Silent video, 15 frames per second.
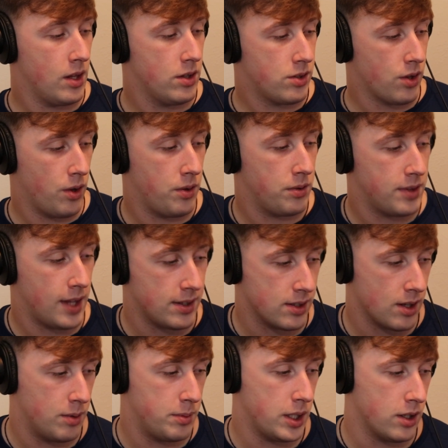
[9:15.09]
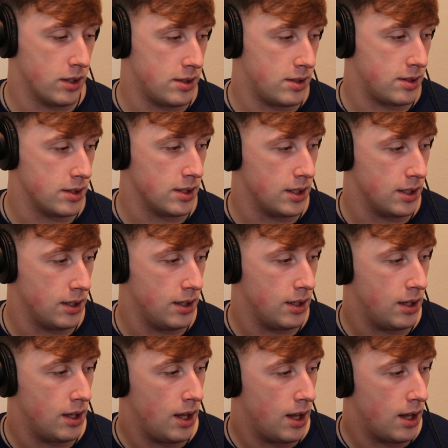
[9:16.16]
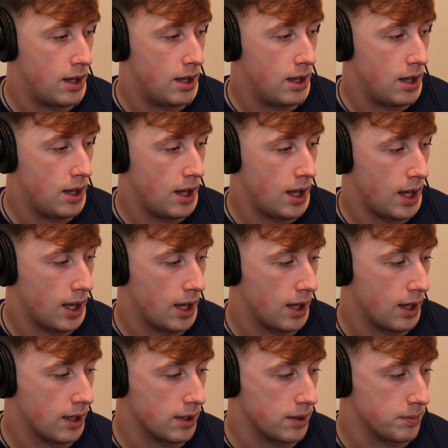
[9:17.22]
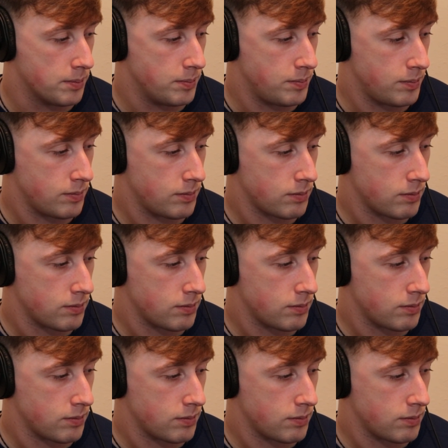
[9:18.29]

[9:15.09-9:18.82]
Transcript: So that's going to be good to see. And